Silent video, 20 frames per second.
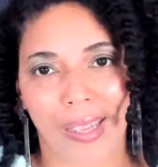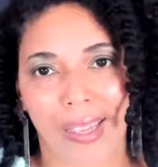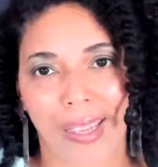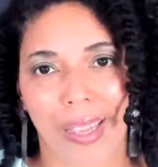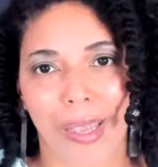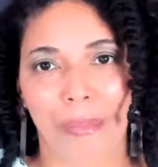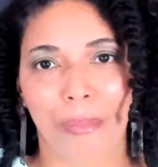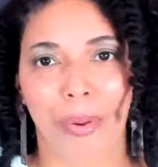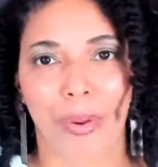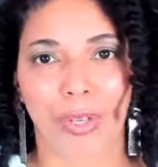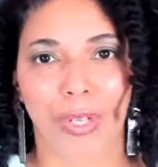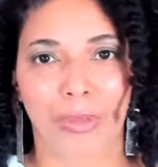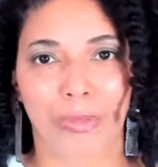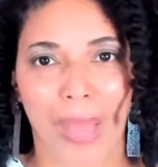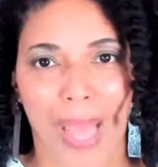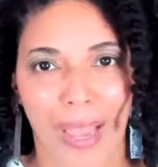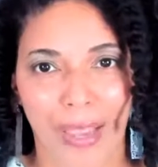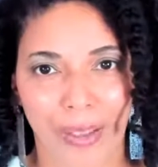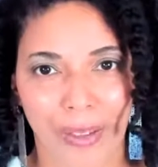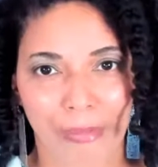and pushed back.
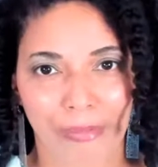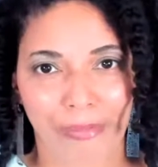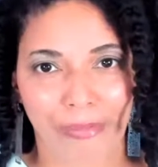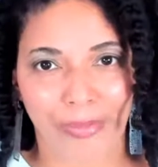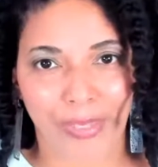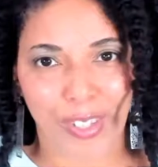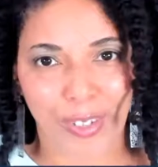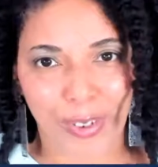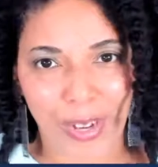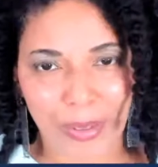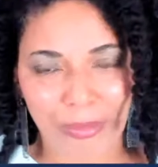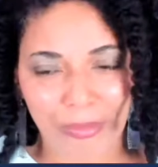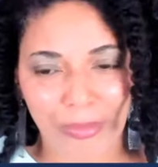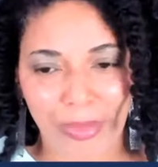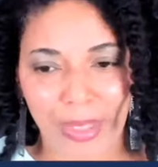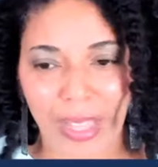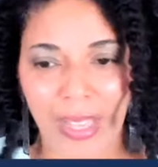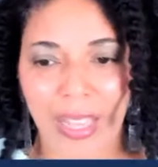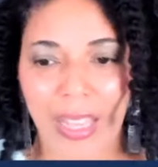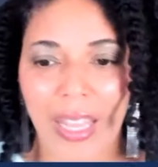All right.
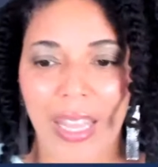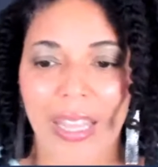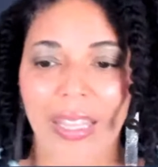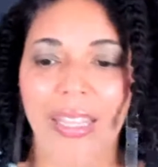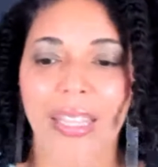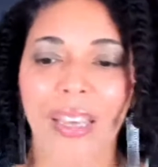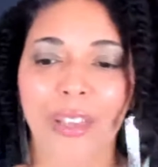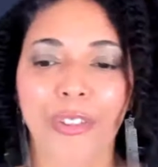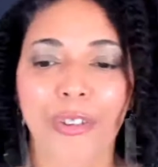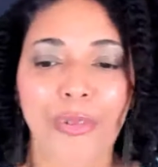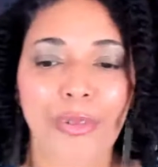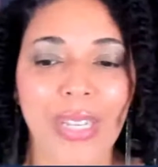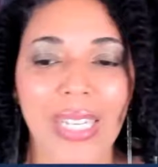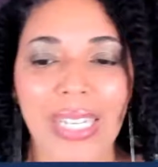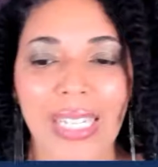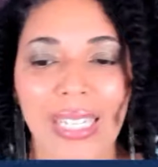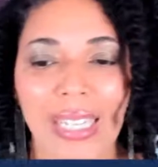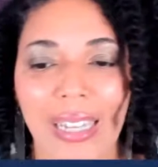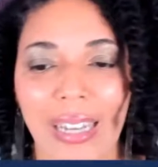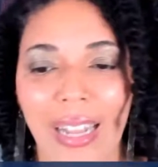The other
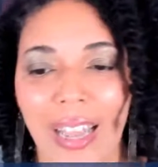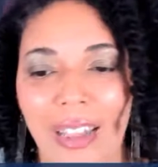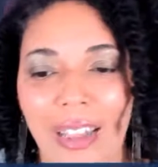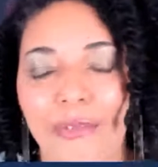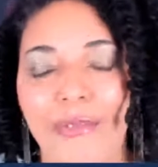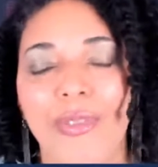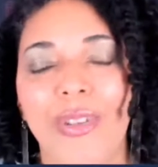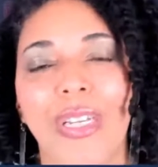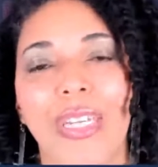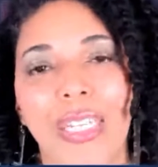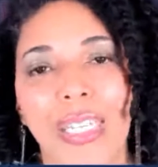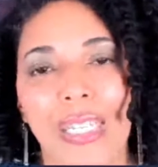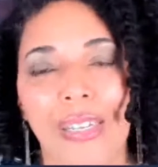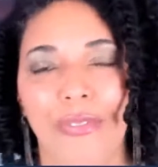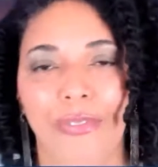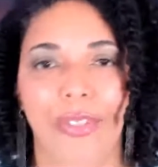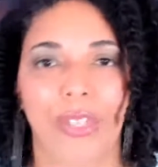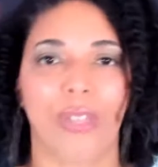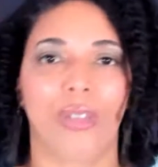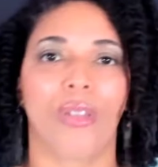reason I really
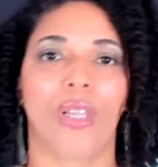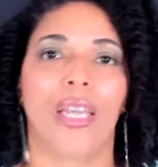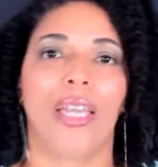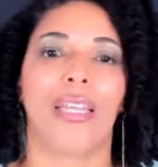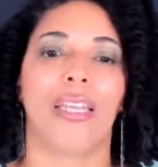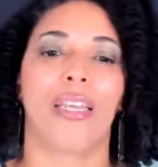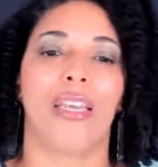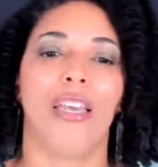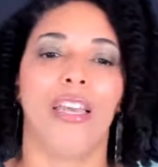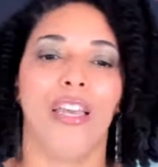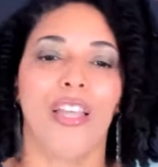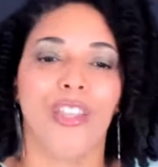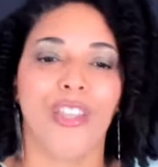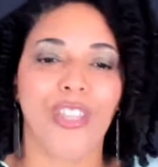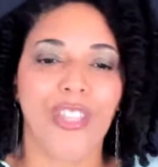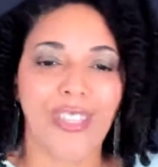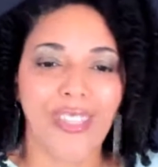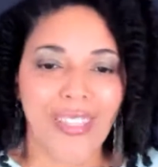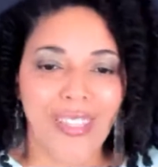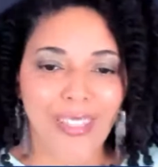feel like
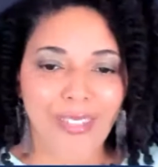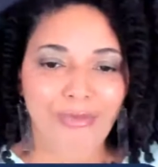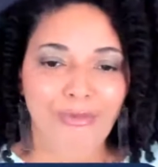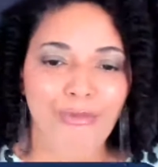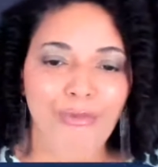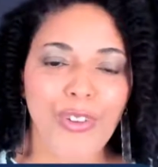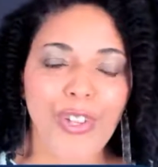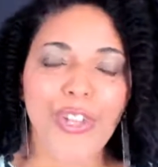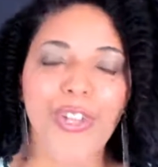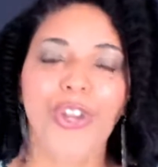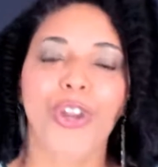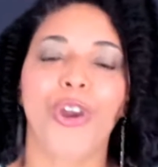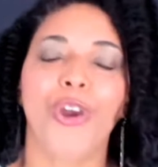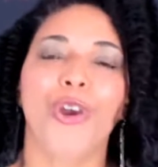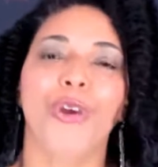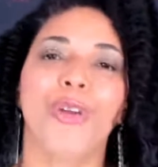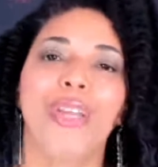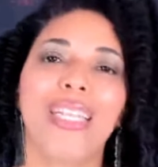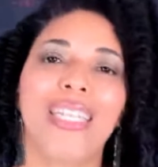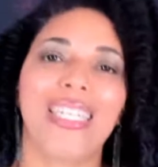this
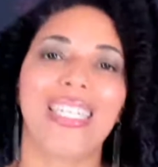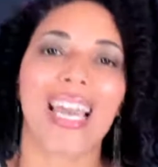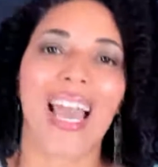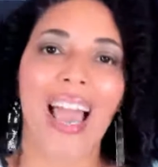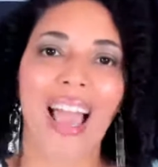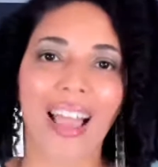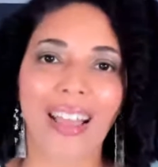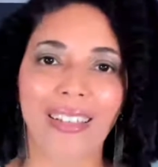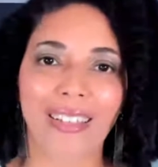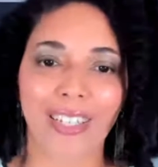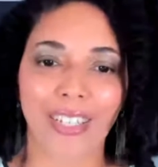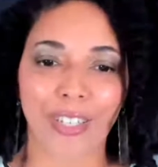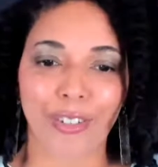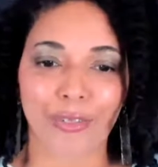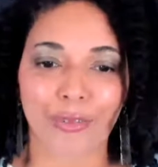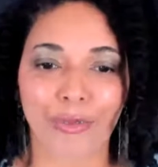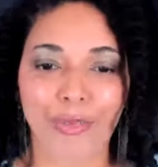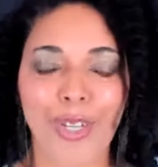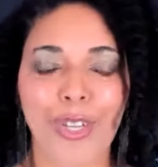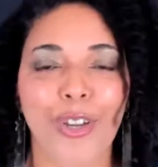reoccurring task and
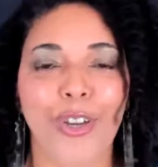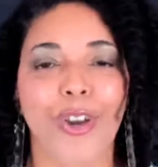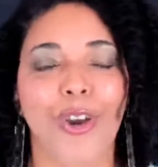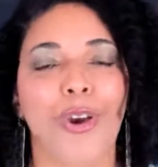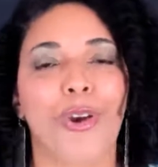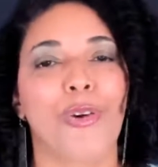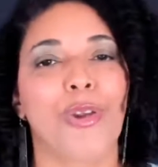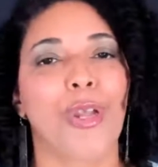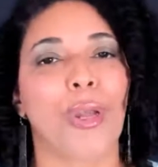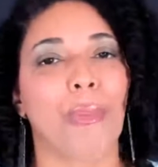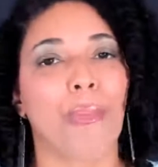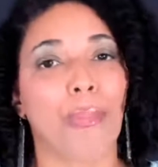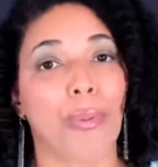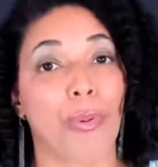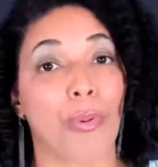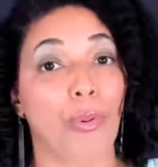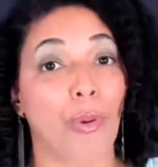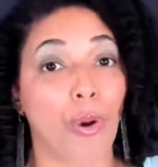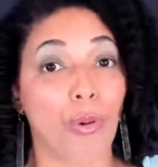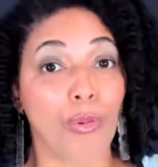reoccurring
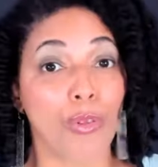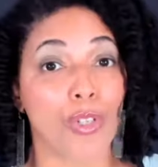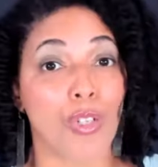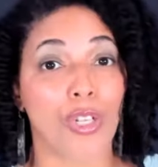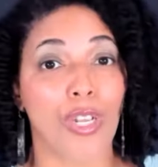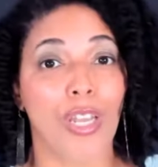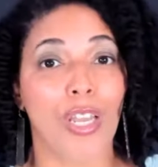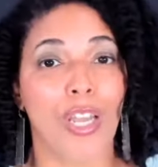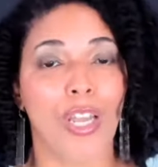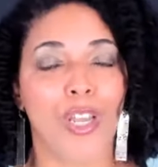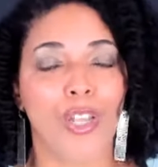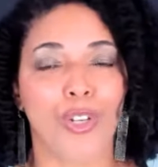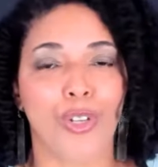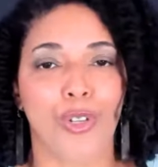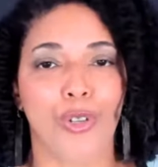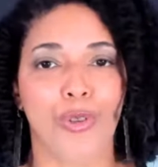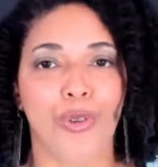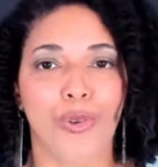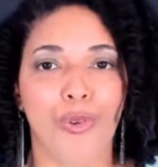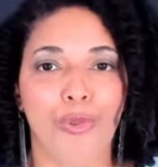approach
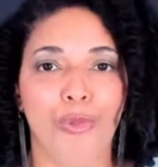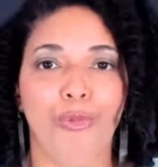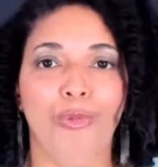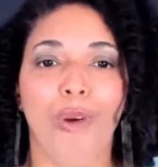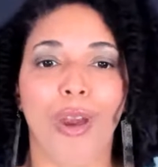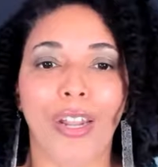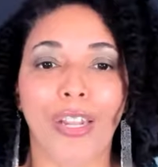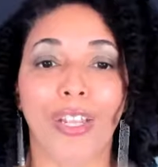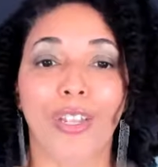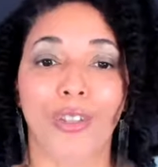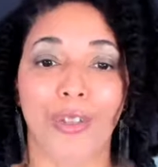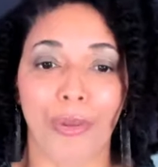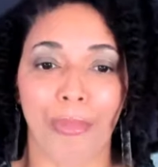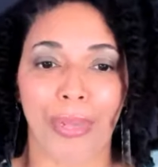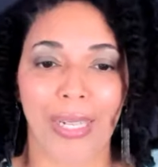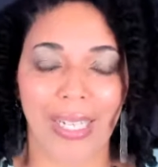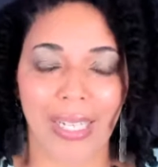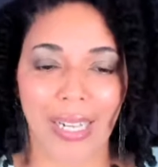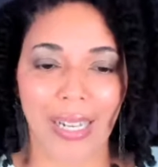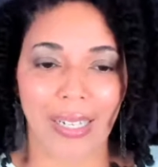to running your
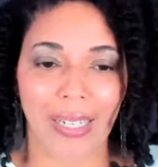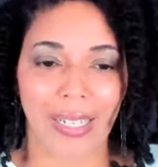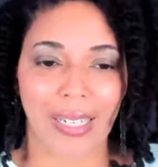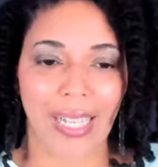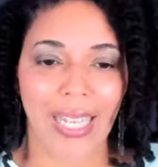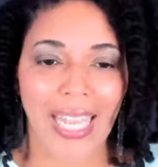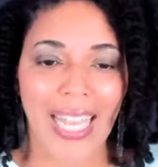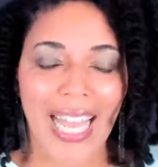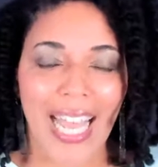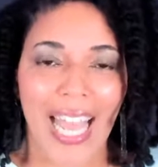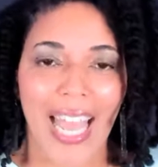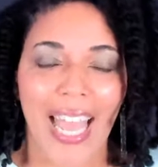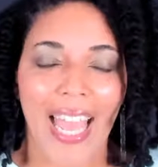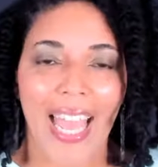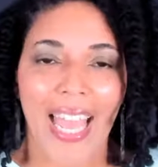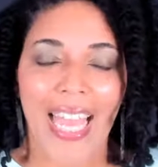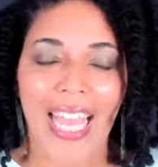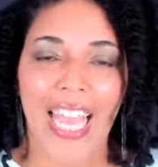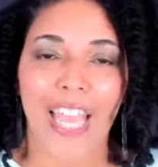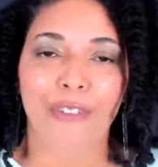business
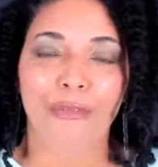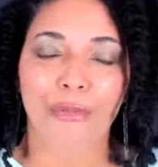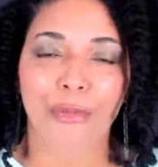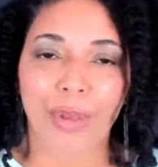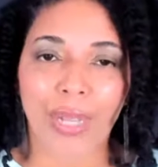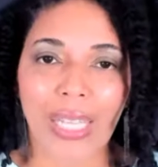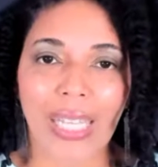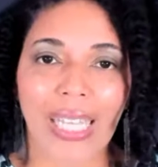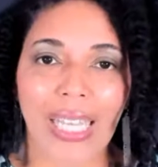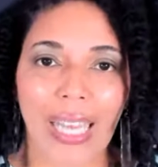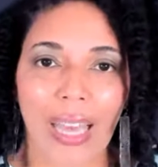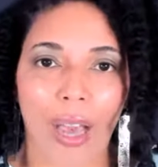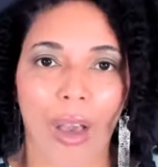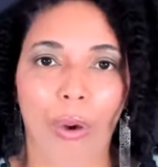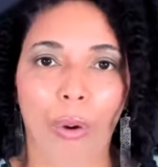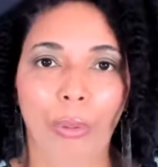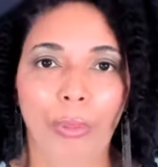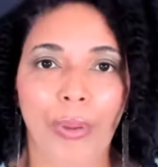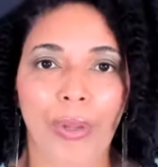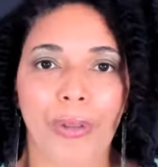can really
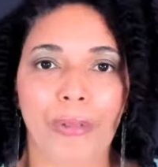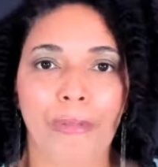help